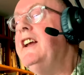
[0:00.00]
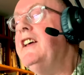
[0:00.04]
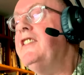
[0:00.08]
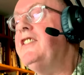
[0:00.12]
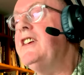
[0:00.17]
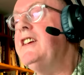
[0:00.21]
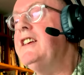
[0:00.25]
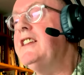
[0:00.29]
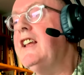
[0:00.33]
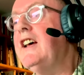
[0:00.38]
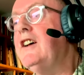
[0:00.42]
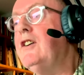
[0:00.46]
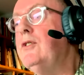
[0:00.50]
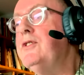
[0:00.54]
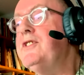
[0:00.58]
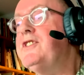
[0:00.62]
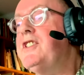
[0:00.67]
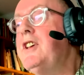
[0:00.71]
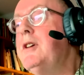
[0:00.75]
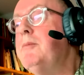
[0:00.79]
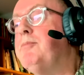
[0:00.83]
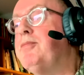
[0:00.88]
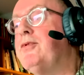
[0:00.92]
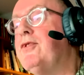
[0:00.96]
I think that
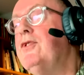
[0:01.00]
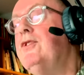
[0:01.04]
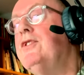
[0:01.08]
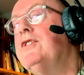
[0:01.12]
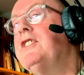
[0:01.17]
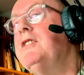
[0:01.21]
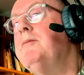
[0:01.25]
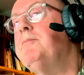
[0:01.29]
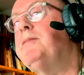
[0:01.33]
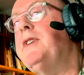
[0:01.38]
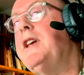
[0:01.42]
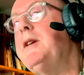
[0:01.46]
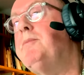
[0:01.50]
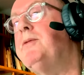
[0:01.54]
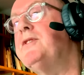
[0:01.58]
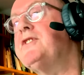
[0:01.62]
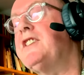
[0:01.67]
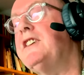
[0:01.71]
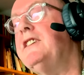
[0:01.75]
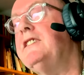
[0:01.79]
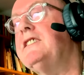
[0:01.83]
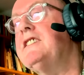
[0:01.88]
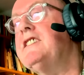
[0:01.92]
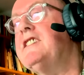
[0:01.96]
also broadened
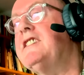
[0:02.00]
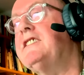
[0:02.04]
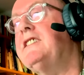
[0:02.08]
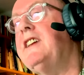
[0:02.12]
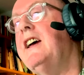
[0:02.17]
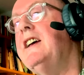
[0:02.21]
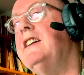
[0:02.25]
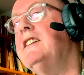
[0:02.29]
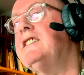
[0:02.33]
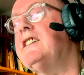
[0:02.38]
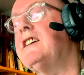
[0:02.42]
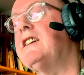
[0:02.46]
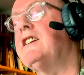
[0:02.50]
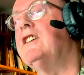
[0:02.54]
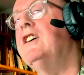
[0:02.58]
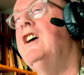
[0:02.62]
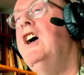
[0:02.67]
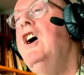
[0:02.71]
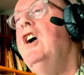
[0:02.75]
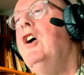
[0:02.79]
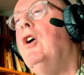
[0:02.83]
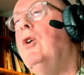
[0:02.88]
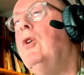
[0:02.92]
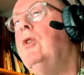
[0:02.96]
people's understanding.
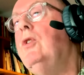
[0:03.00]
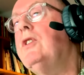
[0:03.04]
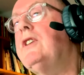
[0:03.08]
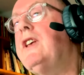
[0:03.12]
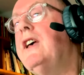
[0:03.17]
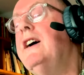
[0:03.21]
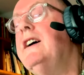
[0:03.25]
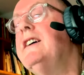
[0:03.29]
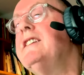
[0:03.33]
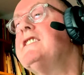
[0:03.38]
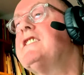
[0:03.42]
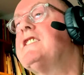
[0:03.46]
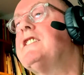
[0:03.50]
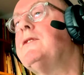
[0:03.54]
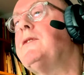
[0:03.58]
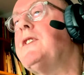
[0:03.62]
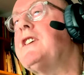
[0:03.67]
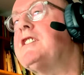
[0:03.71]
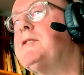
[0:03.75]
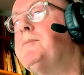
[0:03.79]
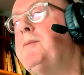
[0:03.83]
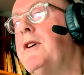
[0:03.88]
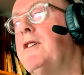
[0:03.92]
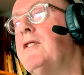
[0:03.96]
All kinds of
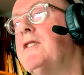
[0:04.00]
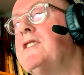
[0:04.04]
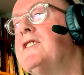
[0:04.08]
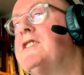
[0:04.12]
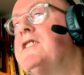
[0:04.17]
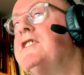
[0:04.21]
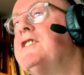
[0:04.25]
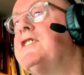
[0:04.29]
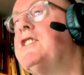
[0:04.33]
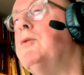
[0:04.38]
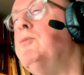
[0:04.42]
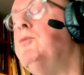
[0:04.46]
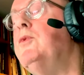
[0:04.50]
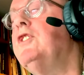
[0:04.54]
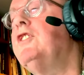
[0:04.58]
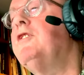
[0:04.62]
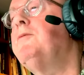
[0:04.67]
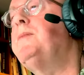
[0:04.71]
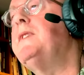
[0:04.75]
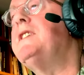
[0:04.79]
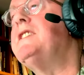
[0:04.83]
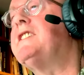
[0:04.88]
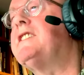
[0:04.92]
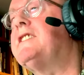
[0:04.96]
experiences that would
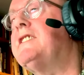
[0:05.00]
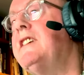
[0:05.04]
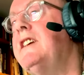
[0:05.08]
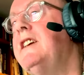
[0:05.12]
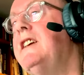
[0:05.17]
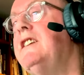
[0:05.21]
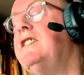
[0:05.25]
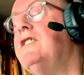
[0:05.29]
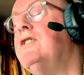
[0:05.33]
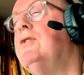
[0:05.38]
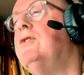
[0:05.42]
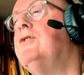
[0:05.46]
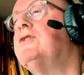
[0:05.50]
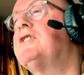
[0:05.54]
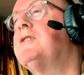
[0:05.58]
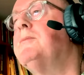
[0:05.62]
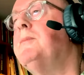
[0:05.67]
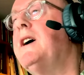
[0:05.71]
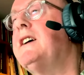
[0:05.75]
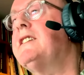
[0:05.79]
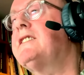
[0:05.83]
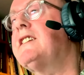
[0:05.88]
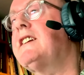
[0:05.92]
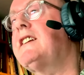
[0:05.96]
have been seen
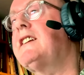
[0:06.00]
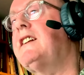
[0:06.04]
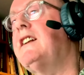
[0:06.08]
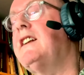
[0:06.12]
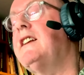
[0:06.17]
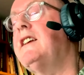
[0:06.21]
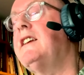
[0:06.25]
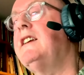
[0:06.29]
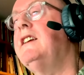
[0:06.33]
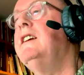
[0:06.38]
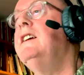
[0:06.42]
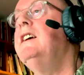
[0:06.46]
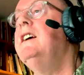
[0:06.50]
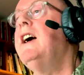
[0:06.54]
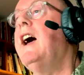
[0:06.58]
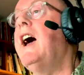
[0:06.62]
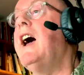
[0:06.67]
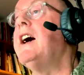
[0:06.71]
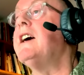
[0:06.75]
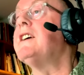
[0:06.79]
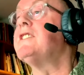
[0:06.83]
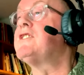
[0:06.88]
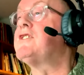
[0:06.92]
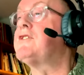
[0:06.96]
automatically
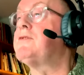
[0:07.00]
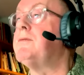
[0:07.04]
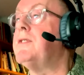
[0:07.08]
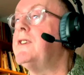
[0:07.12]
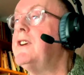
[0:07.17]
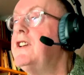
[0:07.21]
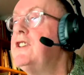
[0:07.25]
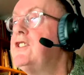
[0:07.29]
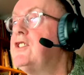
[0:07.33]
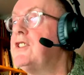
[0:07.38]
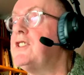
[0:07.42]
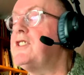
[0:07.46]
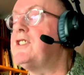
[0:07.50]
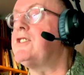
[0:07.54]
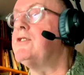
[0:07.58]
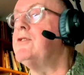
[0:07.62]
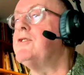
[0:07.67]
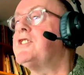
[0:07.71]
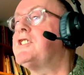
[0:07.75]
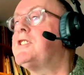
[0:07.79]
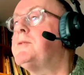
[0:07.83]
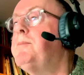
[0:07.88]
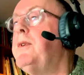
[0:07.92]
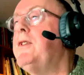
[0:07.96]
as religious
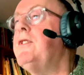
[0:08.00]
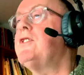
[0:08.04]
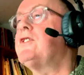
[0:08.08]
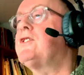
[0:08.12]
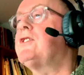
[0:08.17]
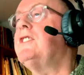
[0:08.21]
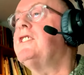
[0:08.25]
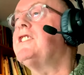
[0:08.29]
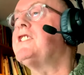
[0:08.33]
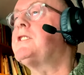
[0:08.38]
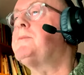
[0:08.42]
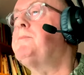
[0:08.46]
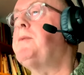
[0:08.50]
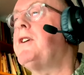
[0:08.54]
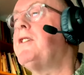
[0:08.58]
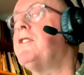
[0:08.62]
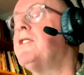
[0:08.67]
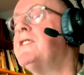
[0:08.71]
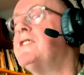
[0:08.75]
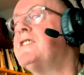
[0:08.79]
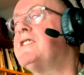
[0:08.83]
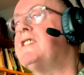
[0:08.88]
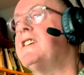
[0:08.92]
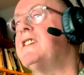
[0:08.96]
or spiritual
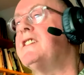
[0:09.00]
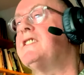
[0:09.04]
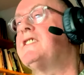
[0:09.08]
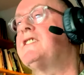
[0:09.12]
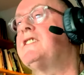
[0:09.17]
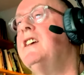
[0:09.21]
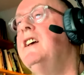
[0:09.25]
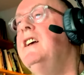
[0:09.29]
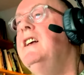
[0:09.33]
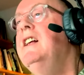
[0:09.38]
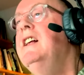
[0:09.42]
experiences,